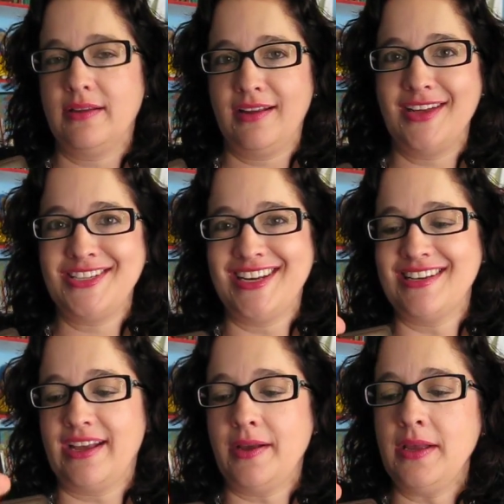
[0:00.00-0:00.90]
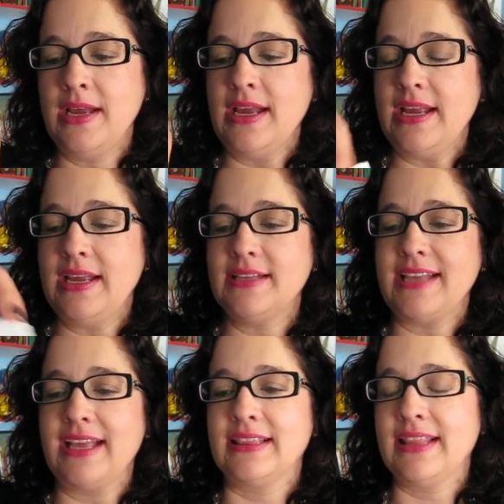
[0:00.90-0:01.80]
agenda is
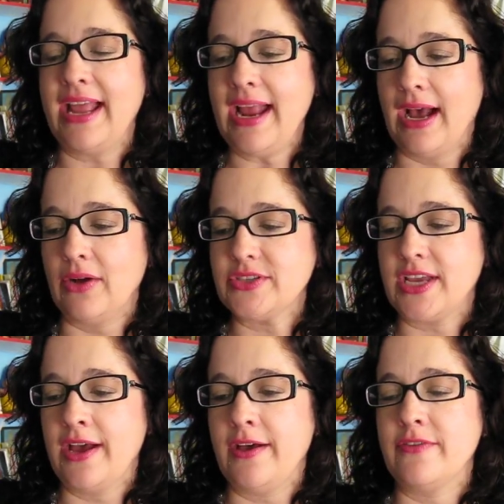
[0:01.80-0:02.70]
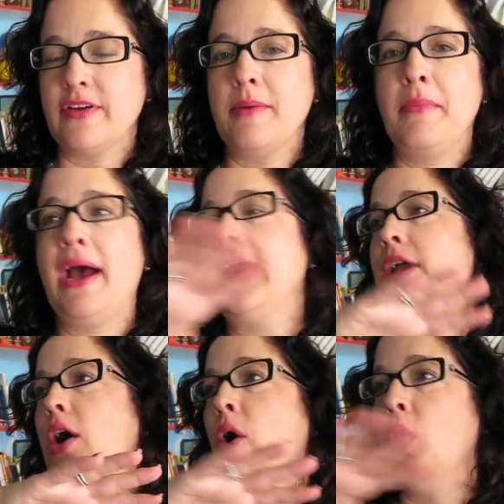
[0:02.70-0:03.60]
a layout of
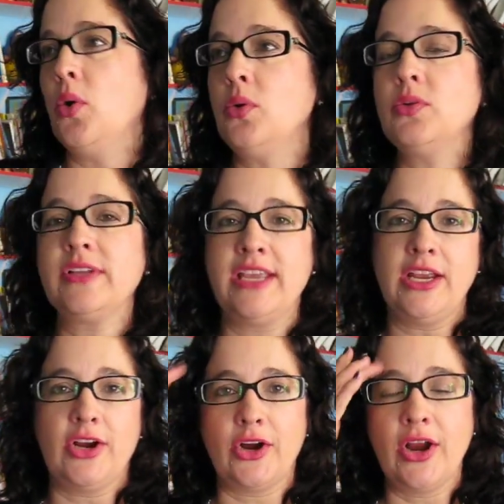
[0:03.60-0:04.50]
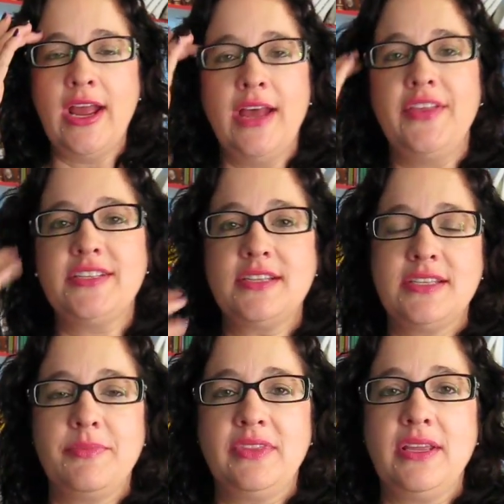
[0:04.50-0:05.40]
my whole year. This is
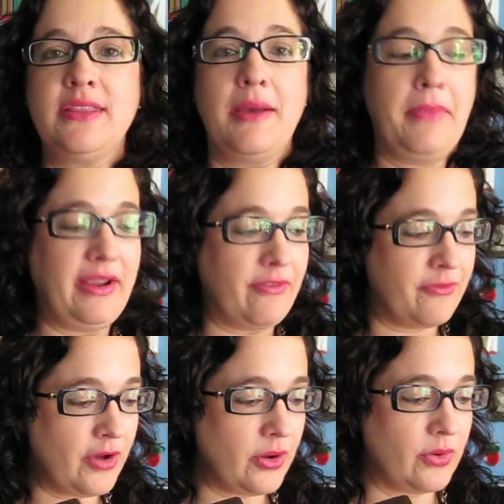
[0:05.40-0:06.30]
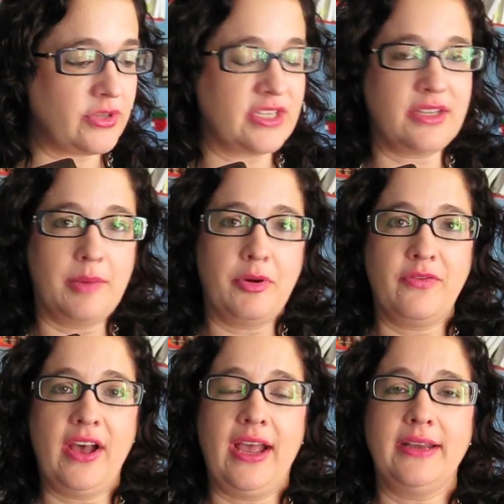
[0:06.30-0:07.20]
something that my phone does not
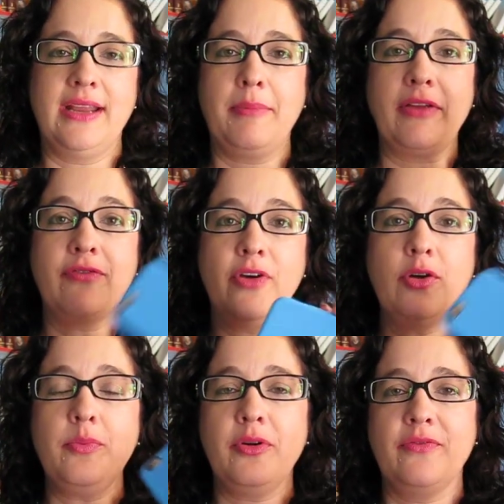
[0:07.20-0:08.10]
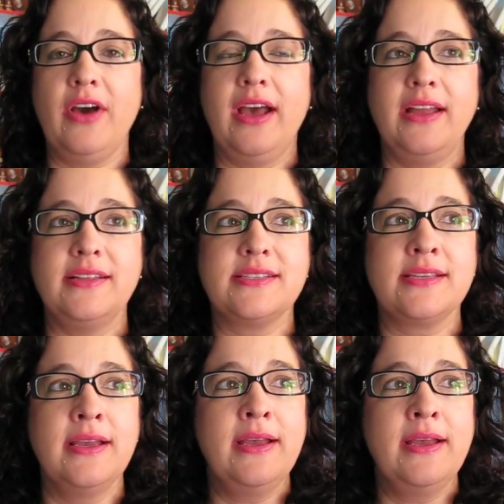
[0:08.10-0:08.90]
provide. Now my phone provides